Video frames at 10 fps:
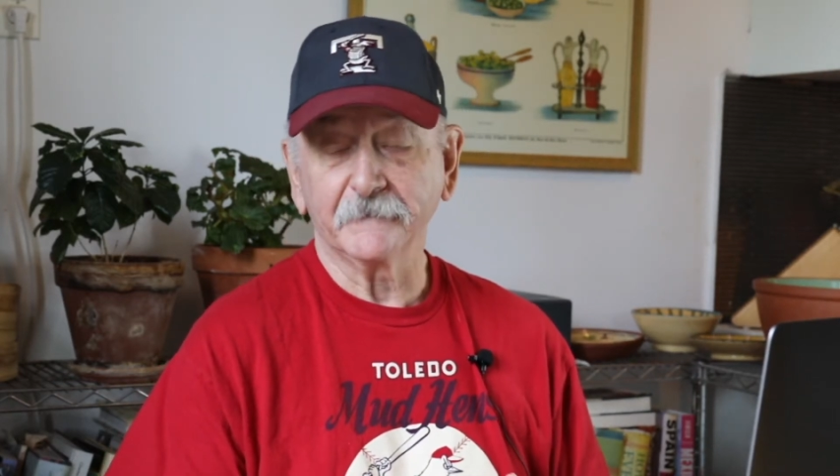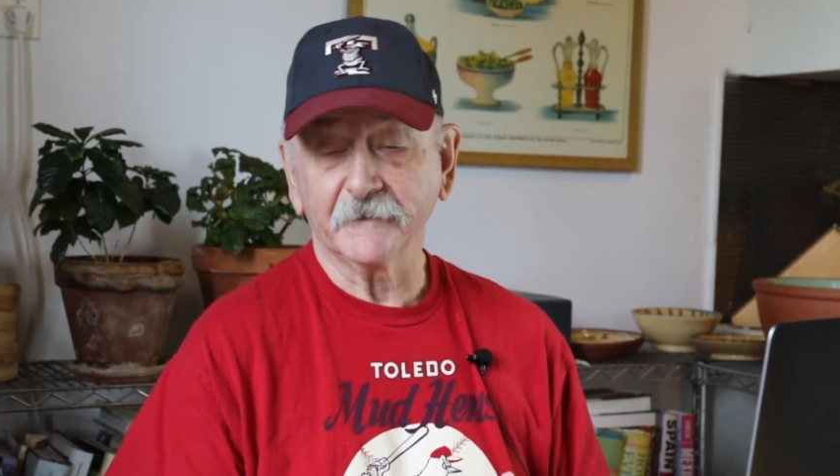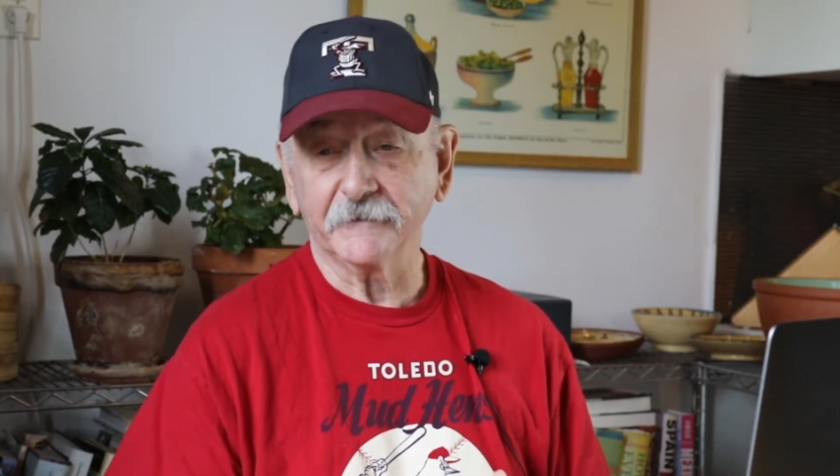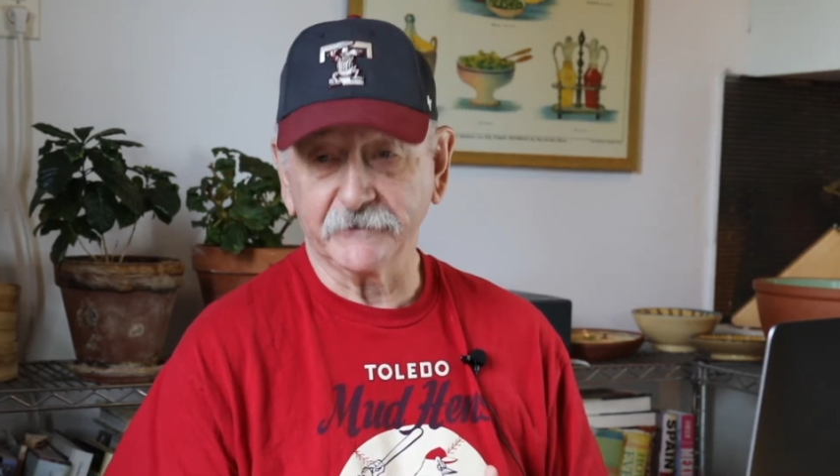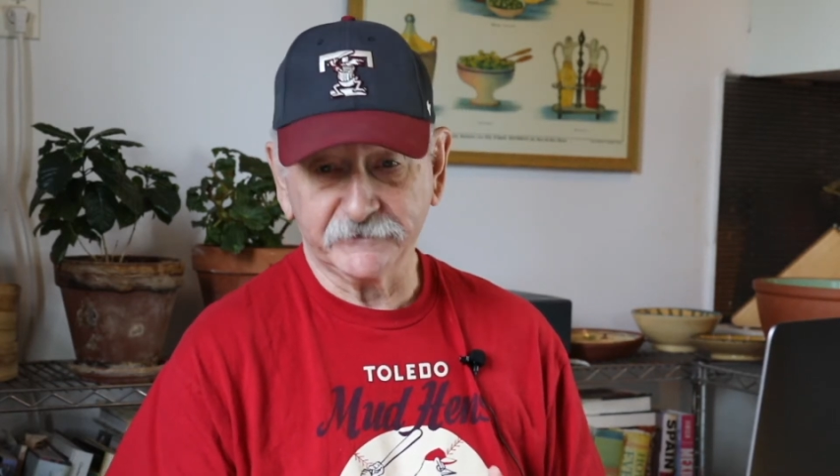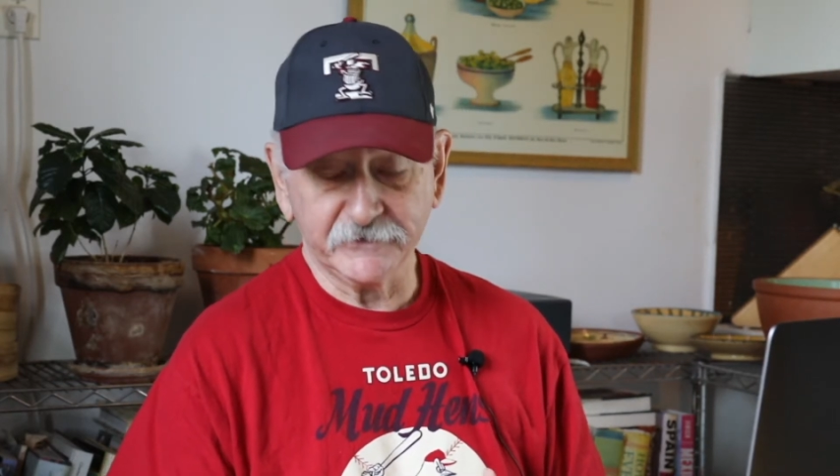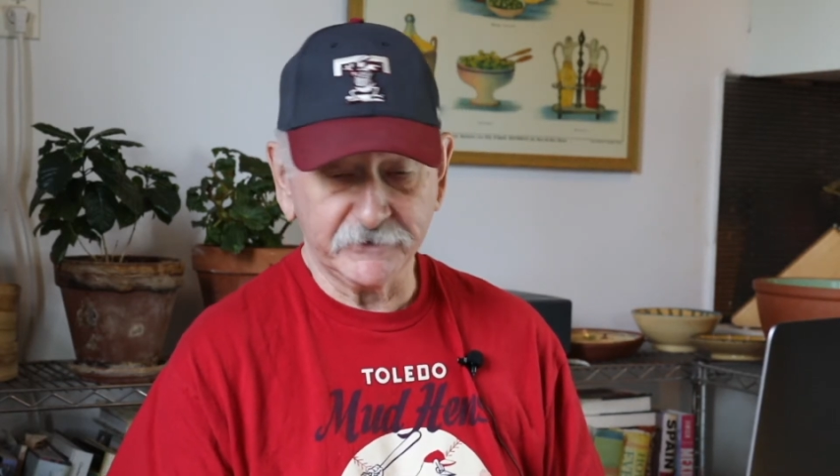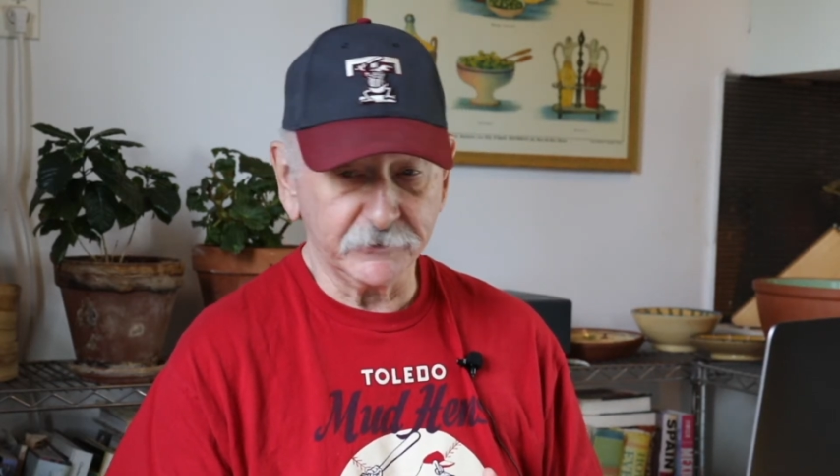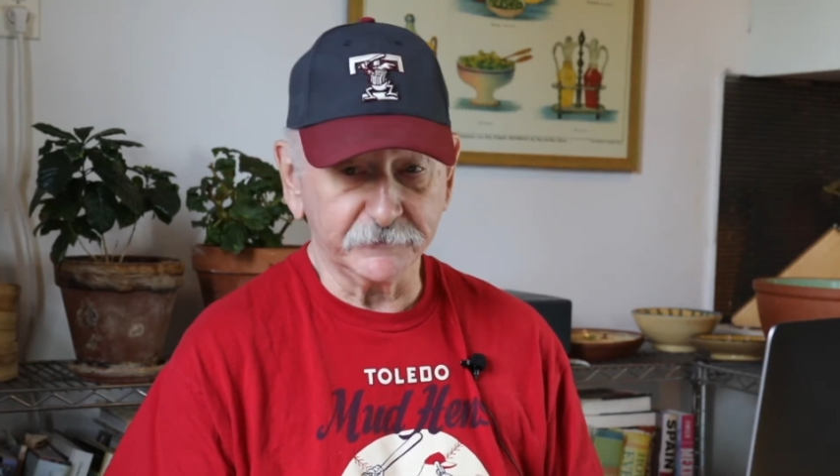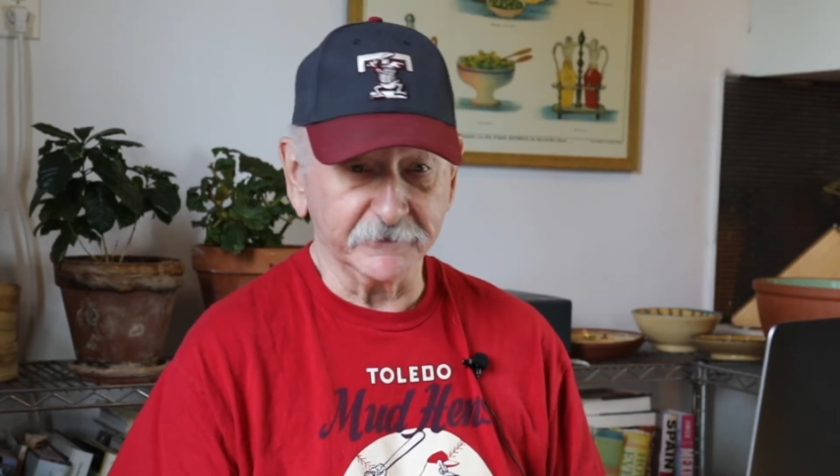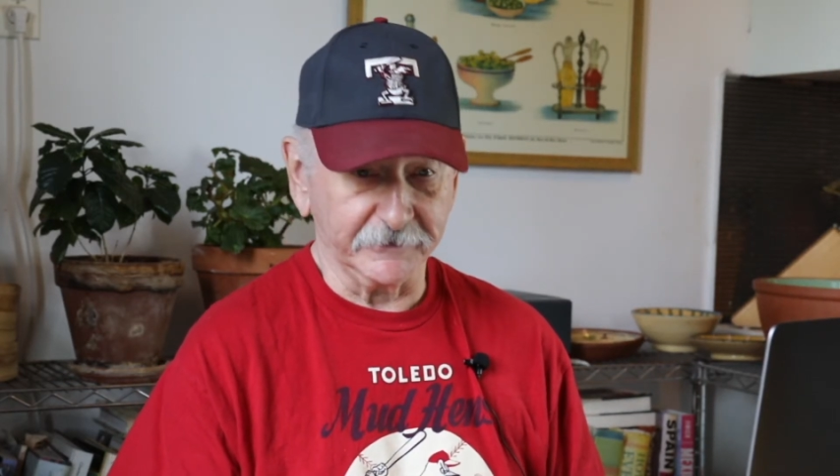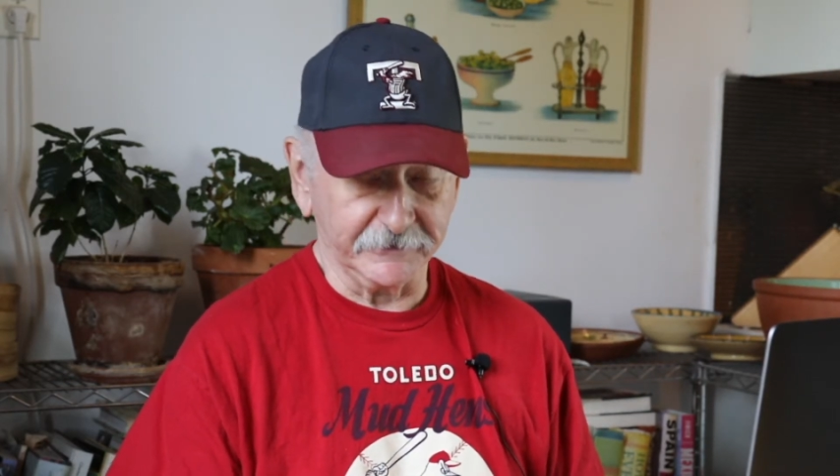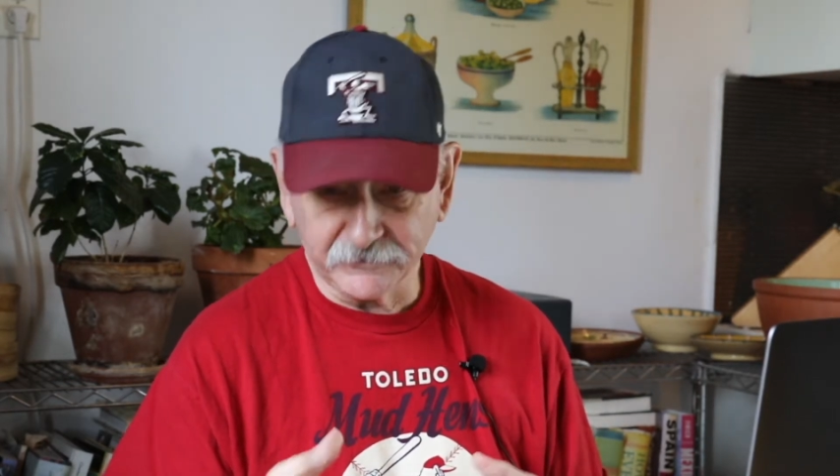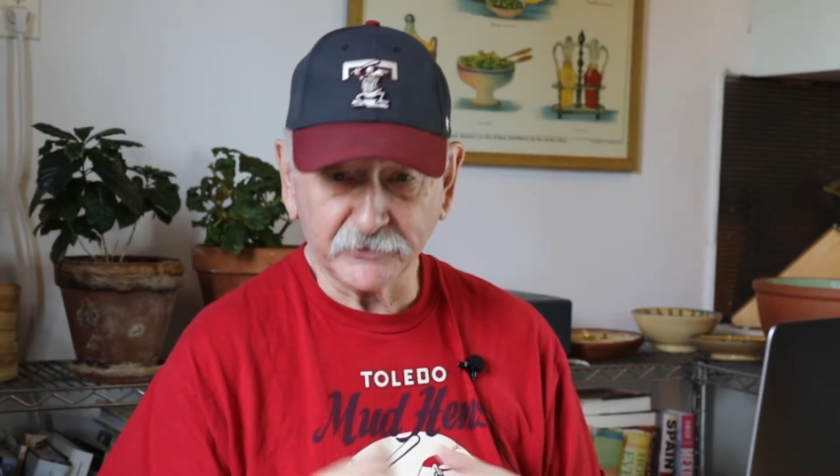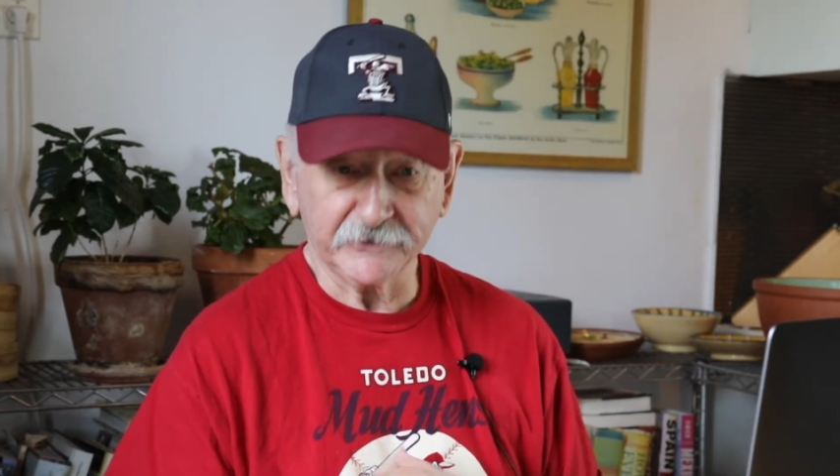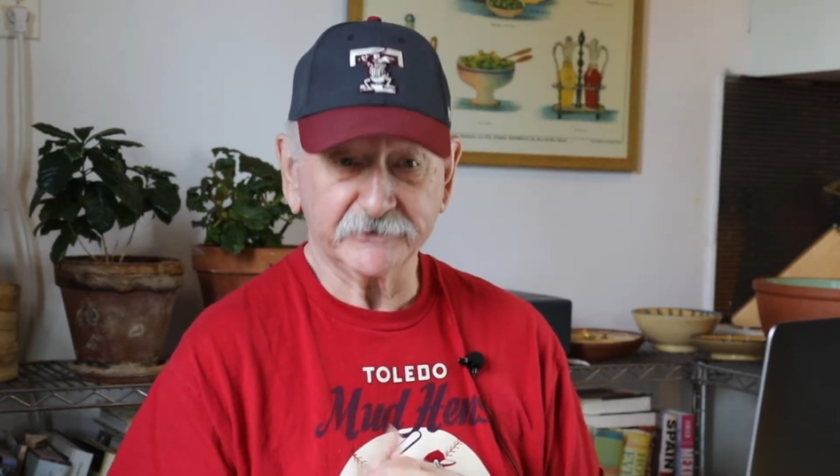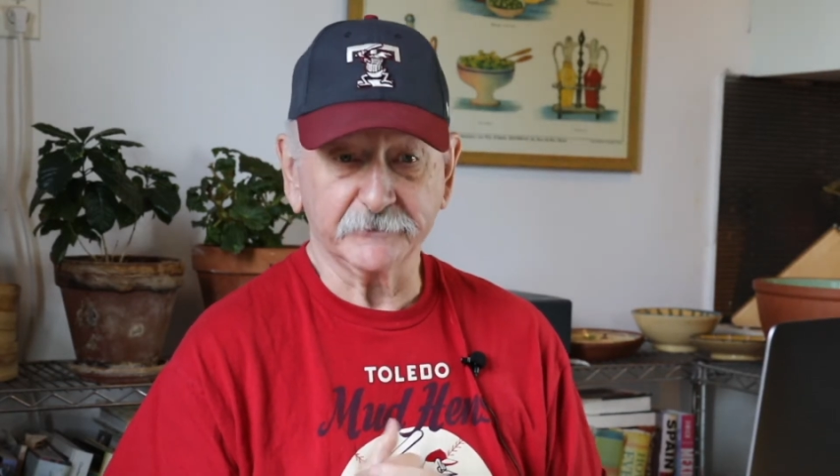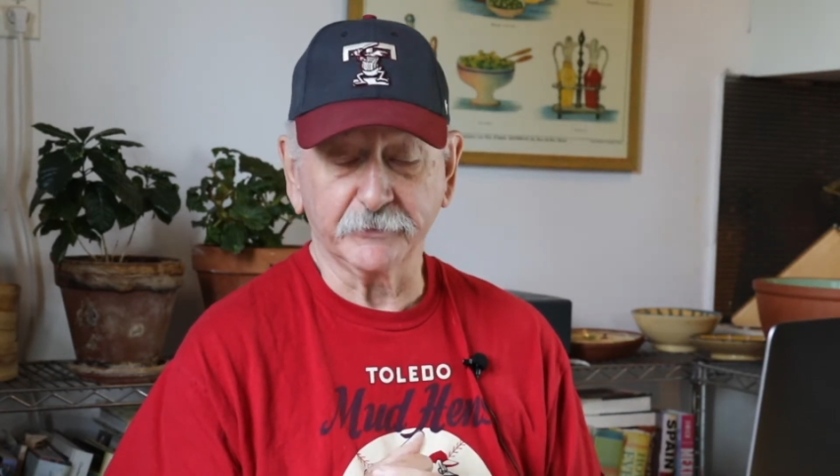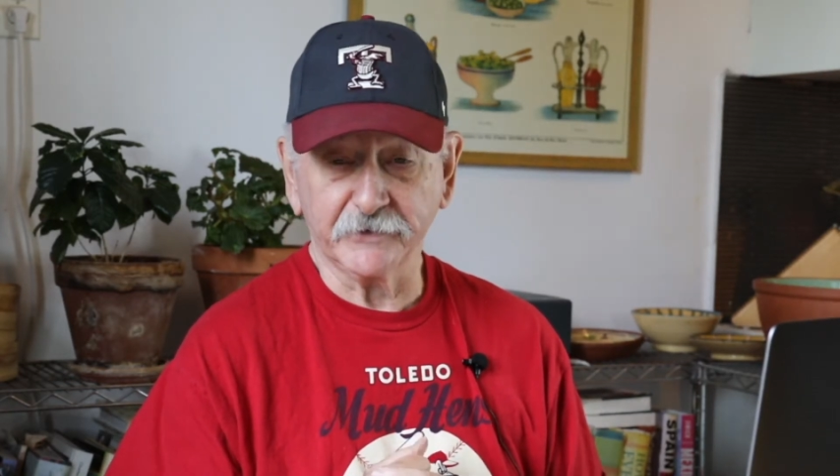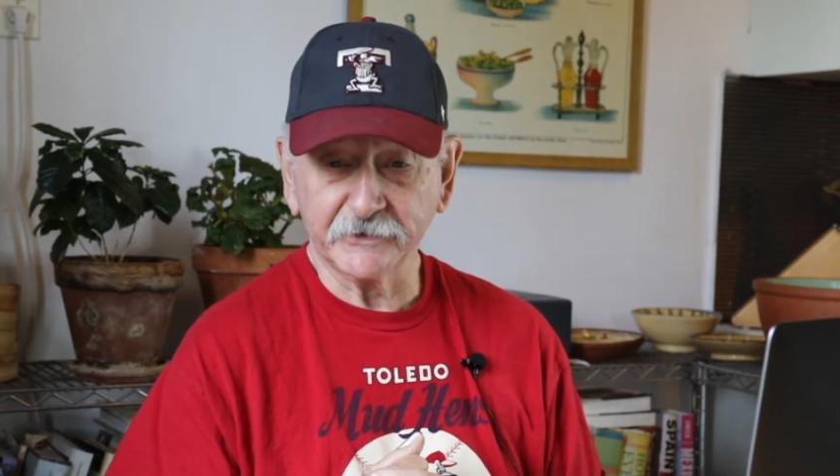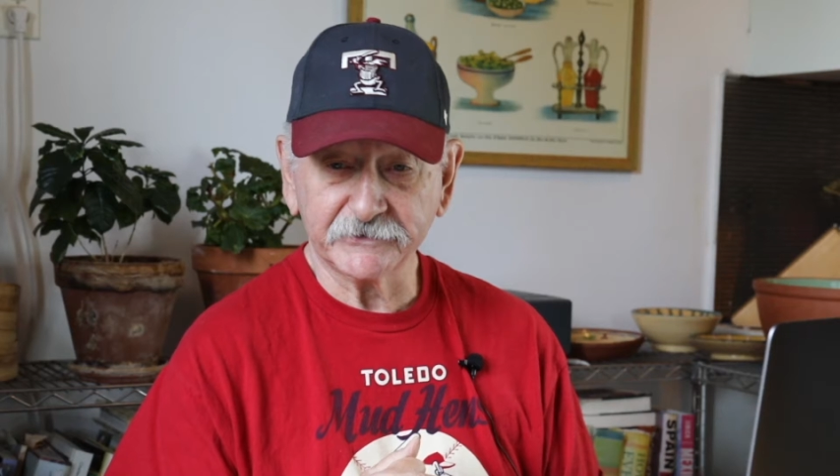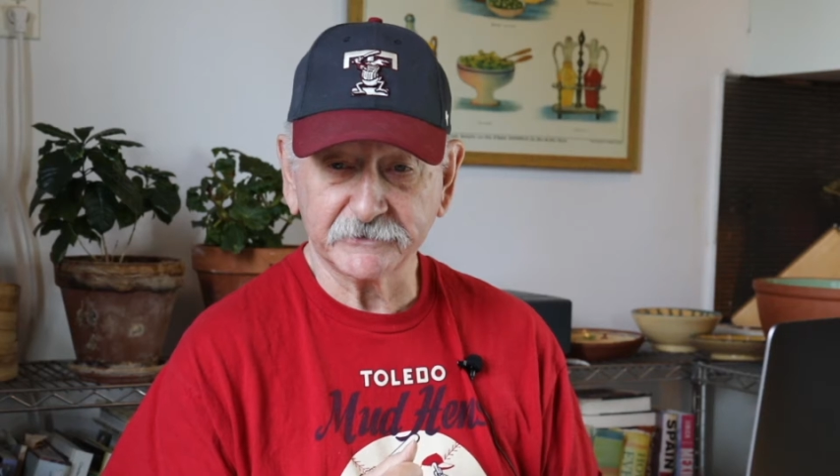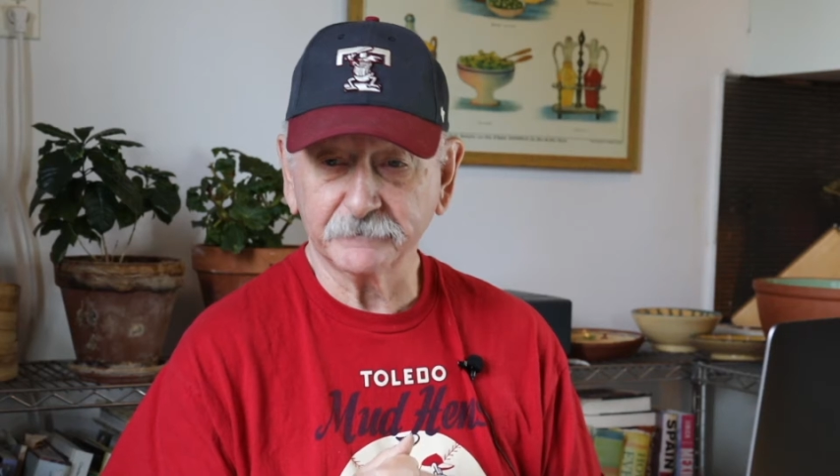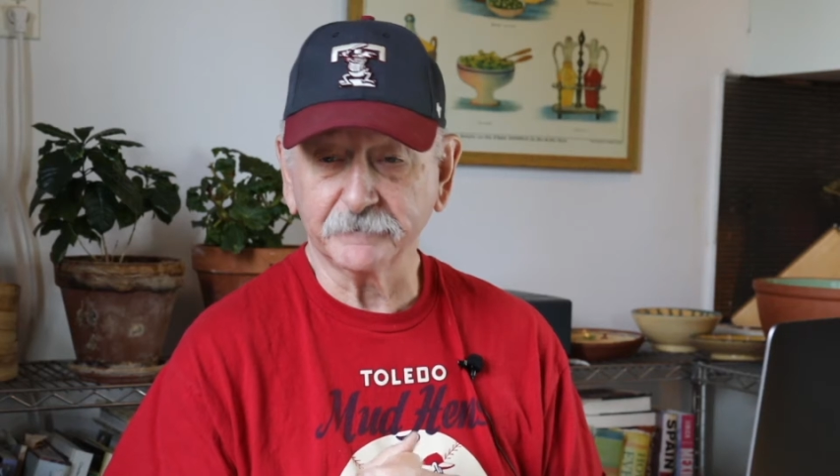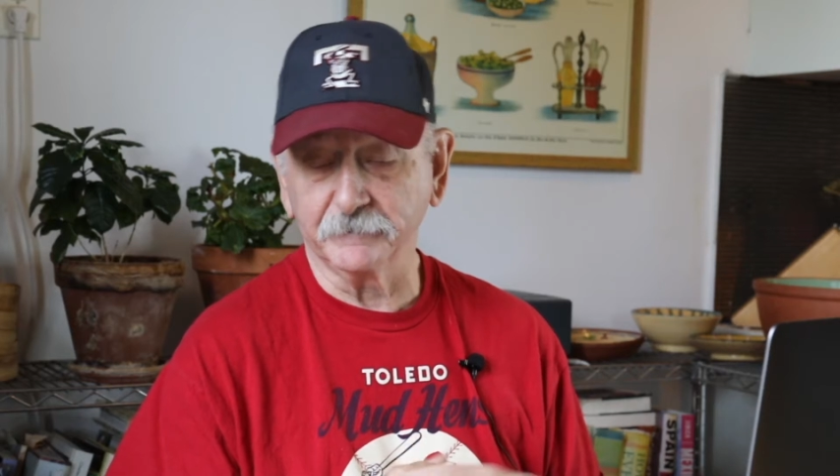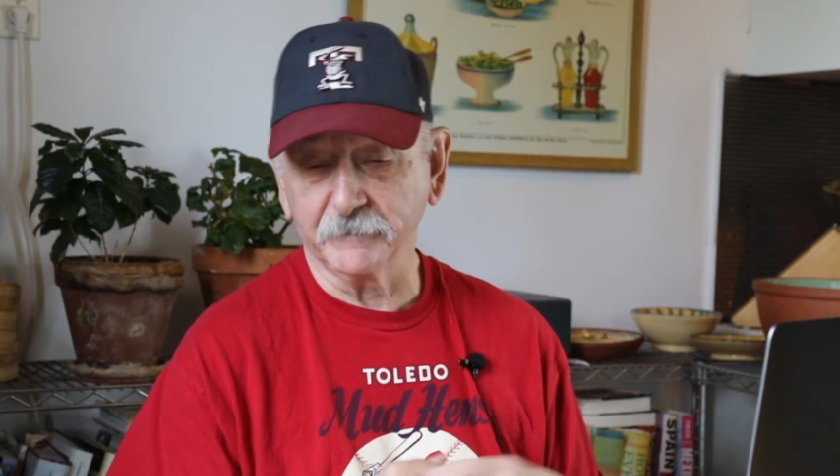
the continued uh, crunch in production